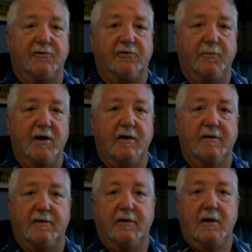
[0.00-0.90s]
Smith
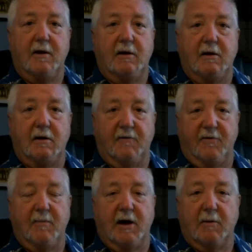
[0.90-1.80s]
if
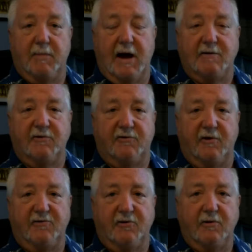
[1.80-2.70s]
you make a bad
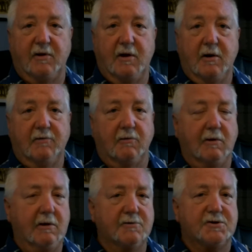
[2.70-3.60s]
decision. So
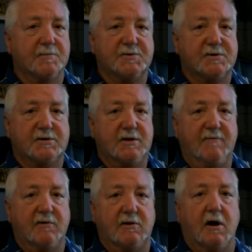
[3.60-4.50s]
leadership's
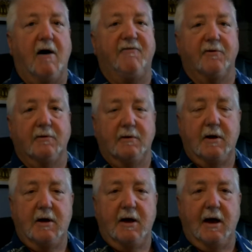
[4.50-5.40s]
even tougher.
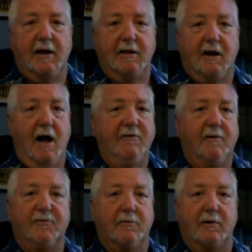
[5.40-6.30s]
And the
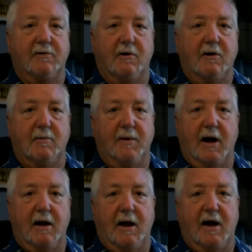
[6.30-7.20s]
concepts we're going to talk
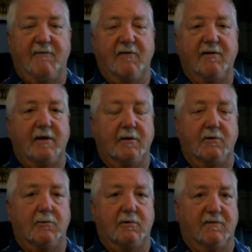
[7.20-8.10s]
about have everything to
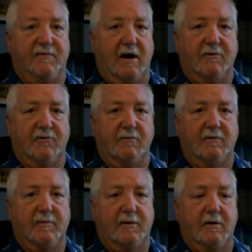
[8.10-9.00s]
do with the fire
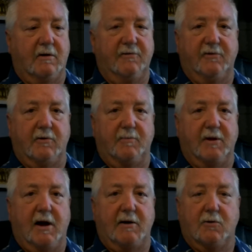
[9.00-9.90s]
service, but they also
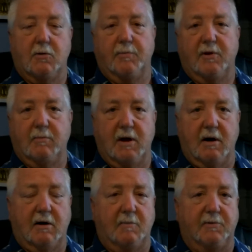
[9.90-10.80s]
apply to corporate
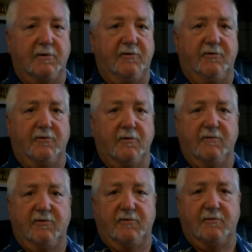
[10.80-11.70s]
America, the police
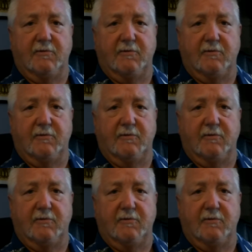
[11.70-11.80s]
service,